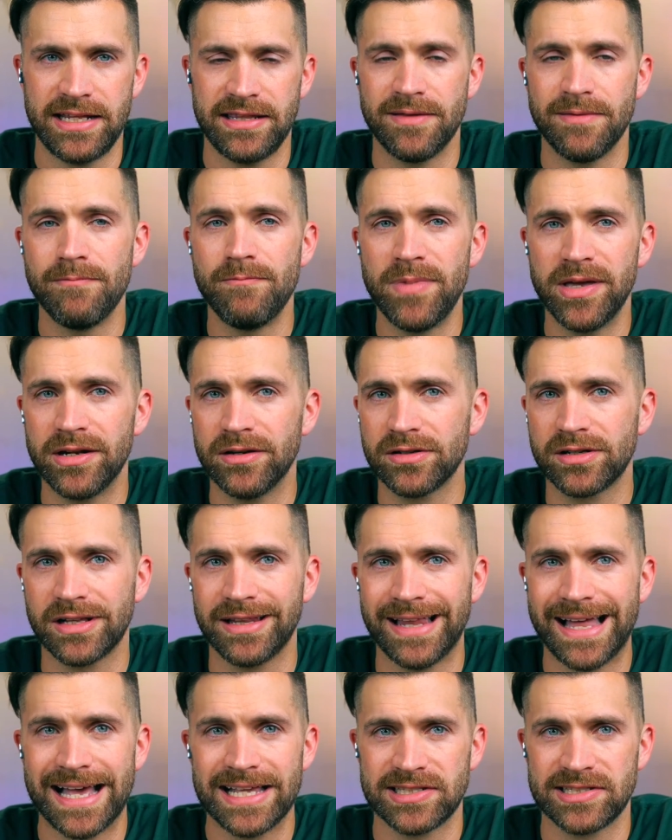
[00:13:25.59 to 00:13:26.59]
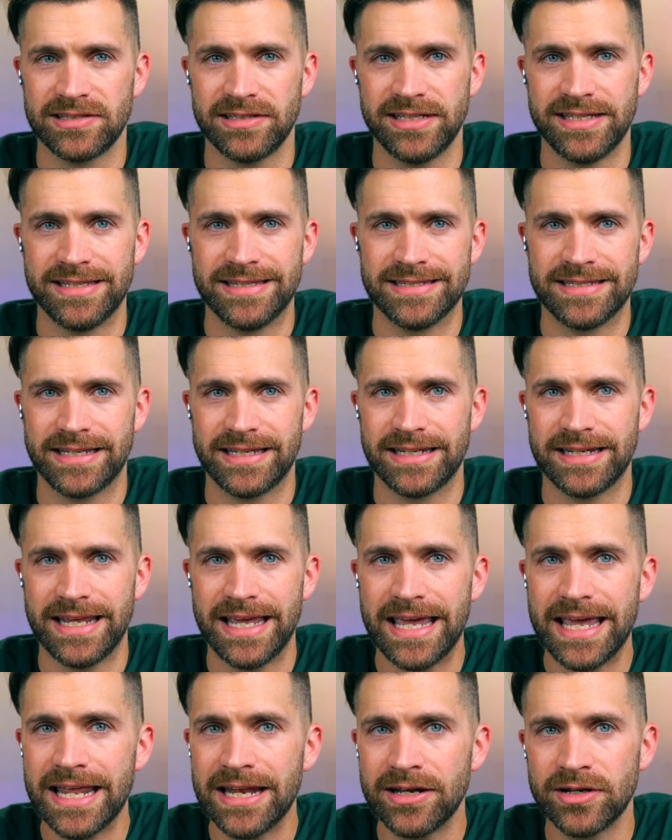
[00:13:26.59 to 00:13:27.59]
The middle class lens, it can
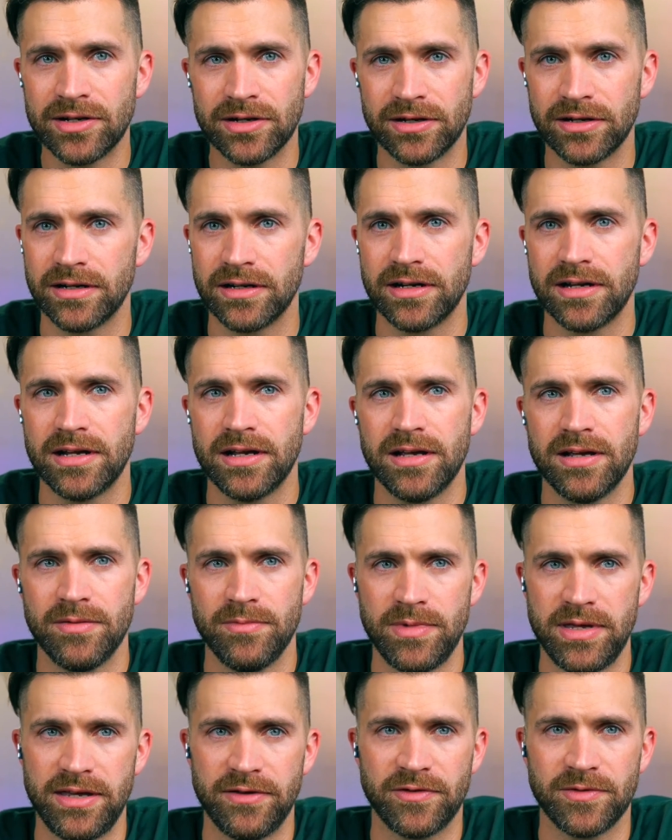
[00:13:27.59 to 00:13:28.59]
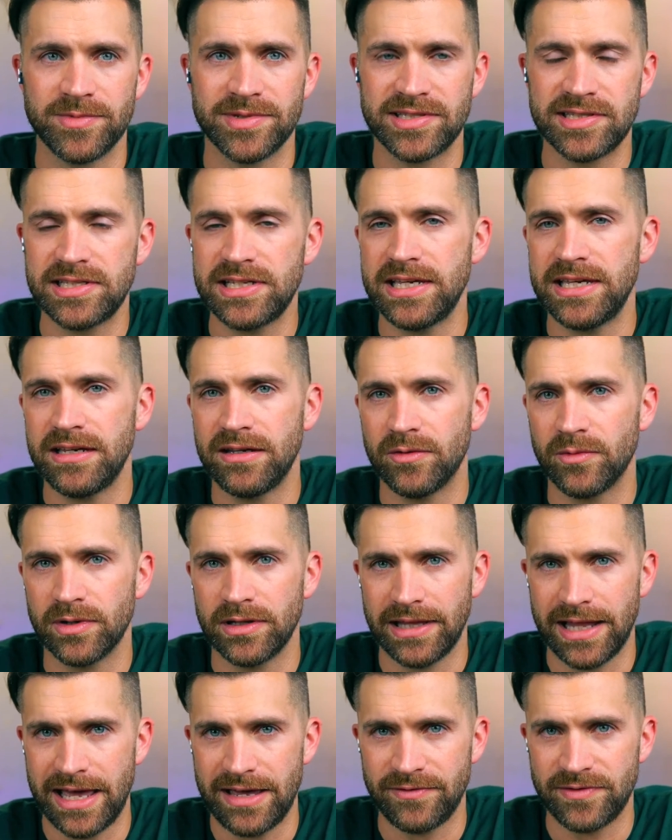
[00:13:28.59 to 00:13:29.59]
hinder me from seeing
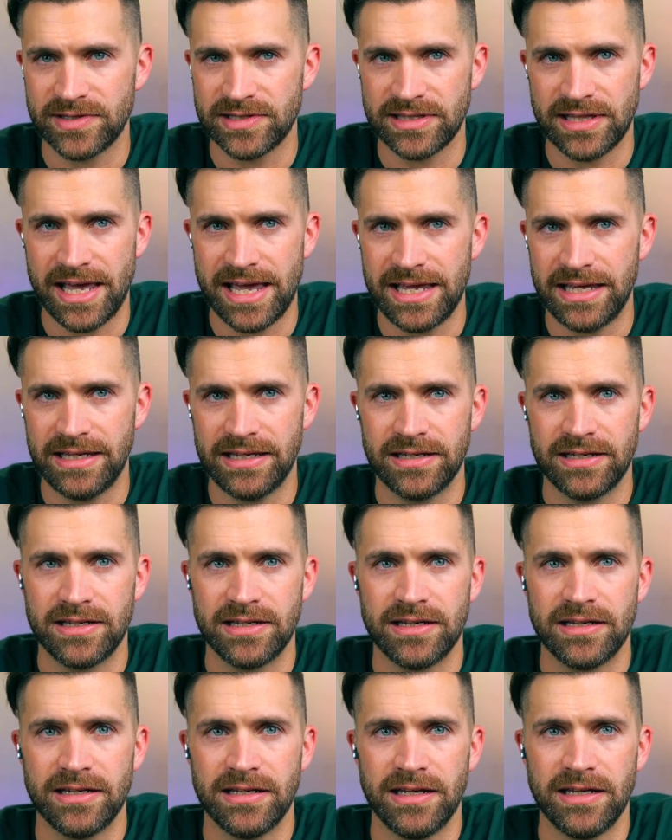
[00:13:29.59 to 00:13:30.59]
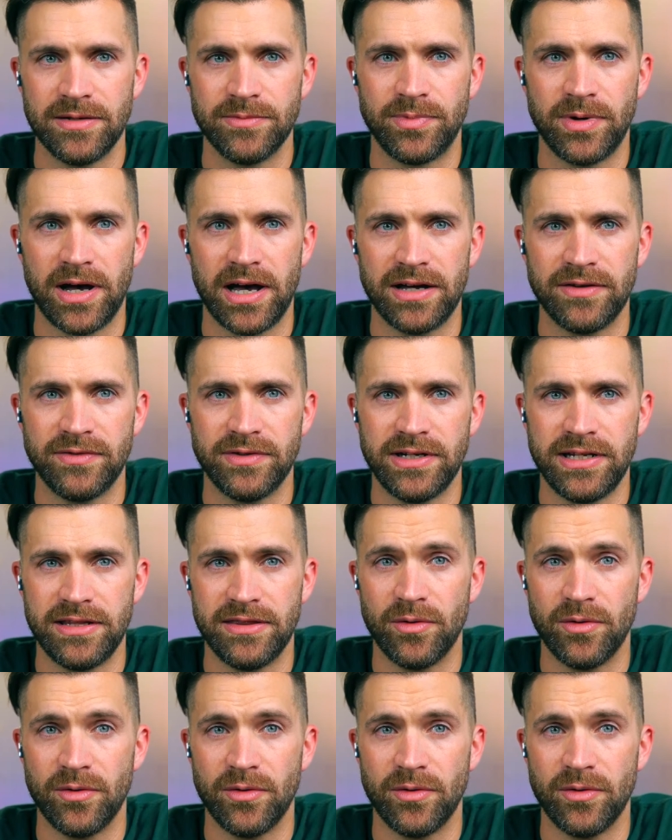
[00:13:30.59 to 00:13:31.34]
what life is like in poverty.